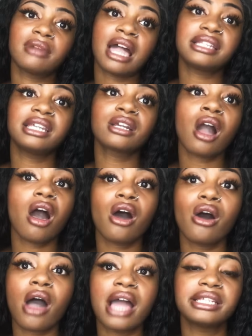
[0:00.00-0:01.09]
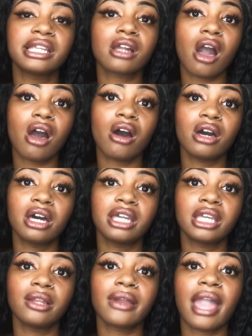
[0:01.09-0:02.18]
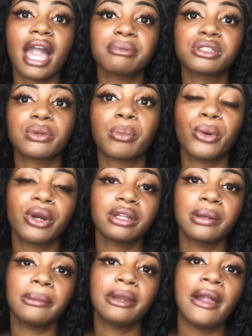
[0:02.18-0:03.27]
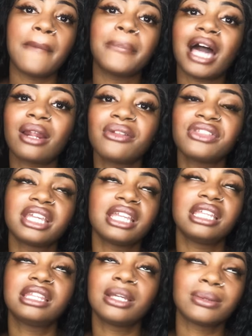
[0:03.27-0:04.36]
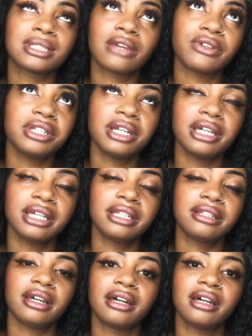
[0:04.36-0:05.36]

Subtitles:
I did call Yellow Cab to report him, but I don't think anything was ever done.